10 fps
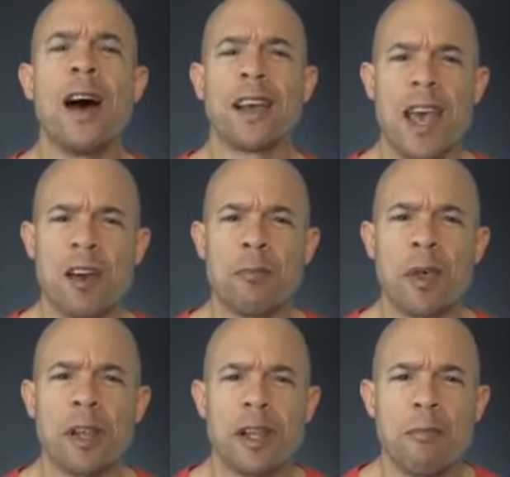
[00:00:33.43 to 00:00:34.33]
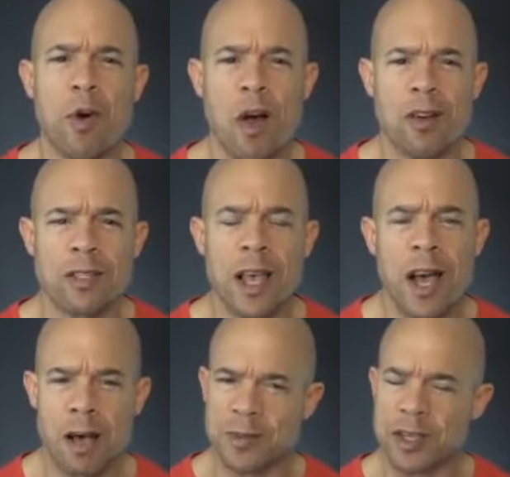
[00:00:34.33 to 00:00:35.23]
Accountability partners,
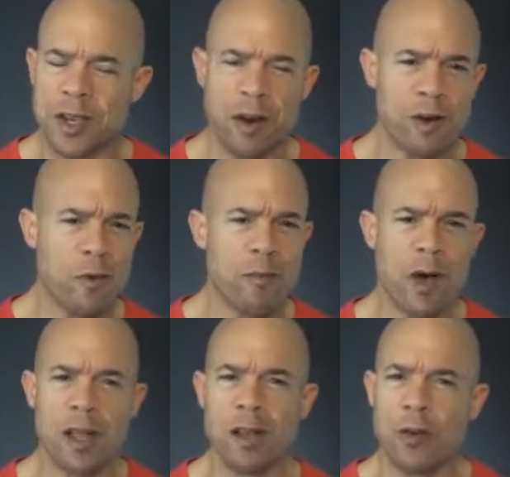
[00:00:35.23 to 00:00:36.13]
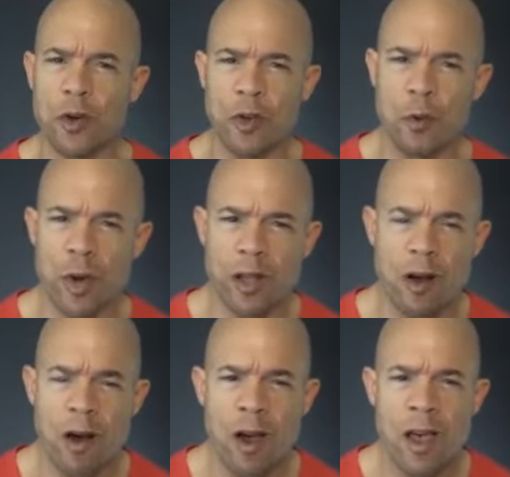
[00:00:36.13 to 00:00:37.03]
I'm just here to remind you of who you really
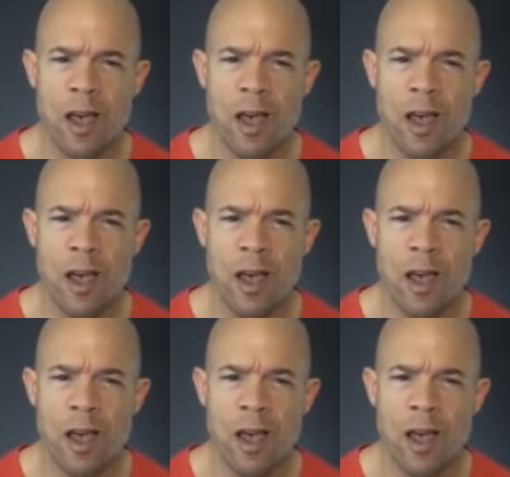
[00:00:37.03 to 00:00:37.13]
are